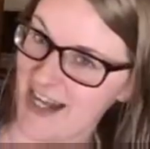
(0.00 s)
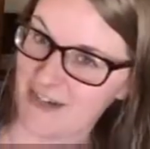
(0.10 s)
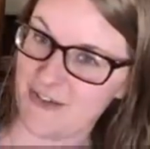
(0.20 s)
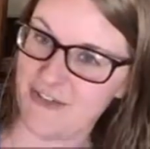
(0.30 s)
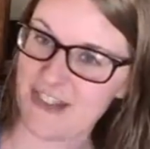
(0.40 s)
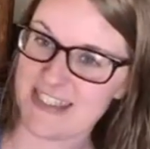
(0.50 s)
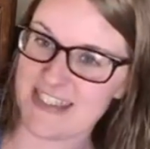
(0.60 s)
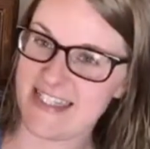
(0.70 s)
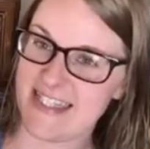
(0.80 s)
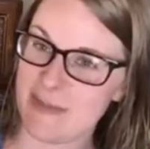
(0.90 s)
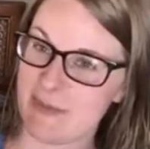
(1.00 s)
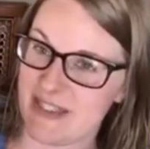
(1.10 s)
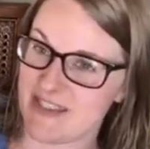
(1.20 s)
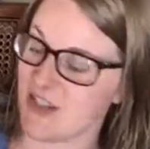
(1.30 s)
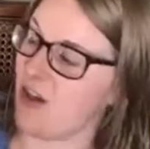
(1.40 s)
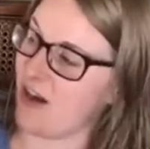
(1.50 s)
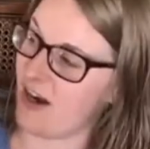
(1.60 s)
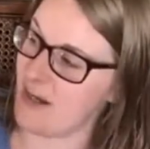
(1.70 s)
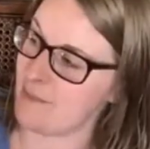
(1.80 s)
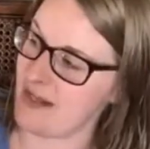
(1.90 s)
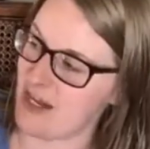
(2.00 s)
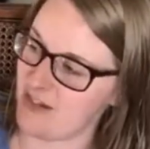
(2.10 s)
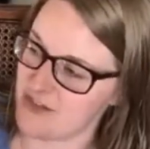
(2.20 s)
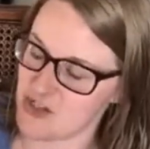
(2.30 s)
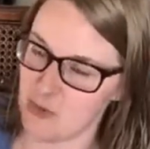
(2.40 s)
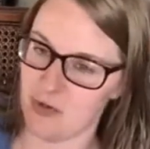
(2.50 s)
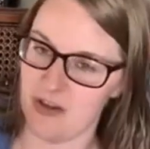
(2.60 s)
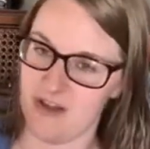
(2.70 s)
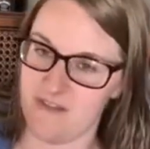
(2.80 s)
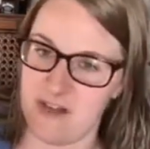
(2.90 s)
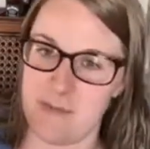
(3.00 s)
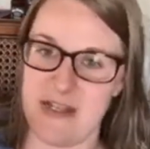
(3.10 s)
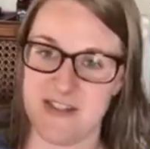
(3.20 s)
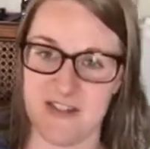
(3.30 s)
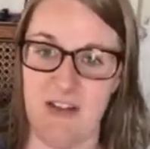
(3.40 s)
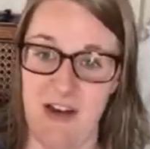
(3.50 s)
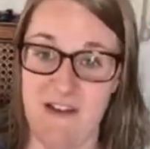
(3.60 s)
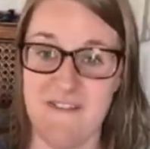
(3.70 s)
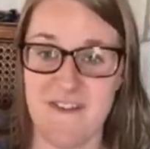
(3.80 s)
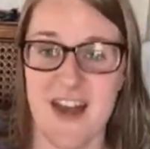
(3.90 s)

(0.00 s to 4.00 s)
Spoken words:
I don't know if you can see it, but it's a heart made out of a treble clef and a bass clef.